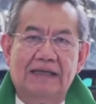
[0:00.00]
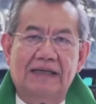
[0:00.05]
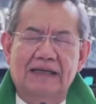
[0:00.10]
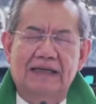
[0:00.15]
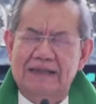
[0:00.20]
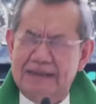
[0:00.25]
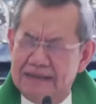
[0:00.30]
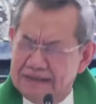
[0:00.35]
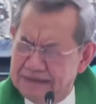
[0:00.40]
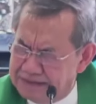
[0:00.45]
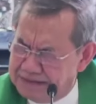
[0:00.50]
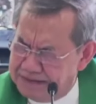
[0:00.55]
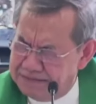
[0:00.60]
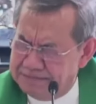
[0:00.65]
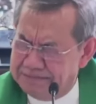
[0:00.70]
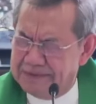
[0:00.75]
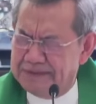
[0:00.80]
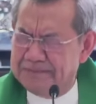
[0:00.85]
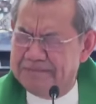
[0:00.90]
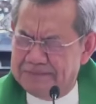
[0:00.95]
And I
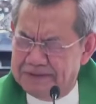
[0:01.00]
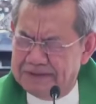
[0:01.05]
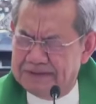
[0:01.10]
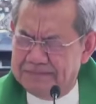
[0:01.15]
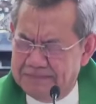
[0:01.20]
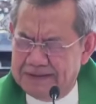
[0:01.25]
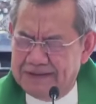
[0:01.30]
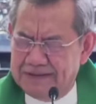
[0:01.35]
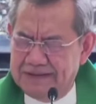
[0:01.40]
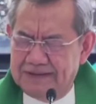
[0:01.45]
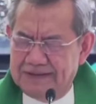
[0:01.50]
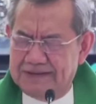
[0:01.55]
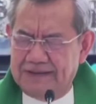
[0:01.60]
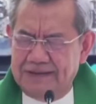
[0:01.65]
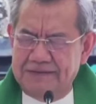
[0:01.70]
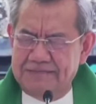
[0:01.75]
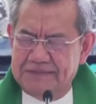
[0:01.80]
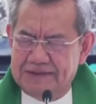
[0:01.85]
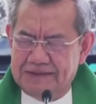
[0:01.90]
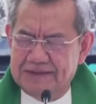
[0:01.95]
remember many
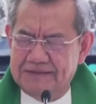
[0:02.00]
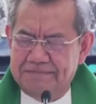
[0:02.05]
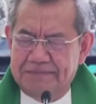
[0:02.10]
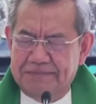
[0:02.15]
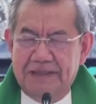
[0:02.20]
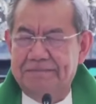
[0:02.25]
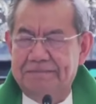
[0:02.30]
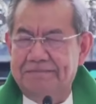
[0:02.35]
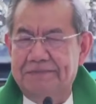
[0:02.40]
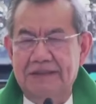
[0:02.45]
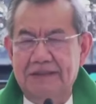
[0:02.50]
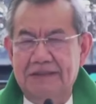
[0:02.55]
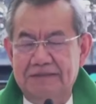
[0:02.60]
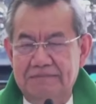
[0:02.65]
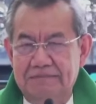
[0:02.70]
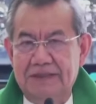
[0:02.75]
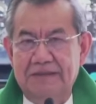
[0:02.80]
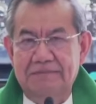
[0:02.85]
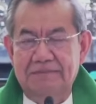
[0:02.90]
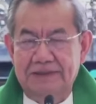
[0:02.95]
times, Papa and
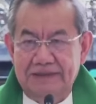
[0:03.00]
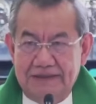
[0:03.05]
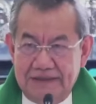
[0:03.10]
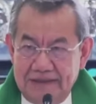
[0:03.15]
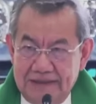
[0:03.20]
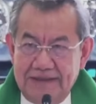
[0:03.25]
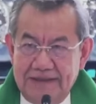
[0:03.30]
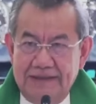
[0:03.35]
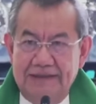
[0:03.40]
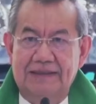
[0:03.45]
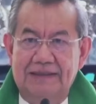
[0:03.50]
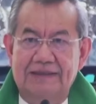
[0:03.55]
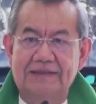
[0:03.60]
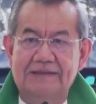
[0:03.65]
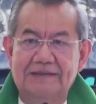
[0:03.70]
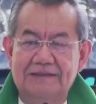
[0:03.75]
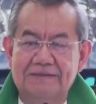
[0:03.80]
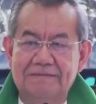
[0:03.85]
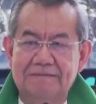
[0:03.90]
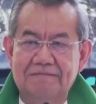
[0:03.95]
Mama telling
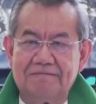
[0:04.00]
us,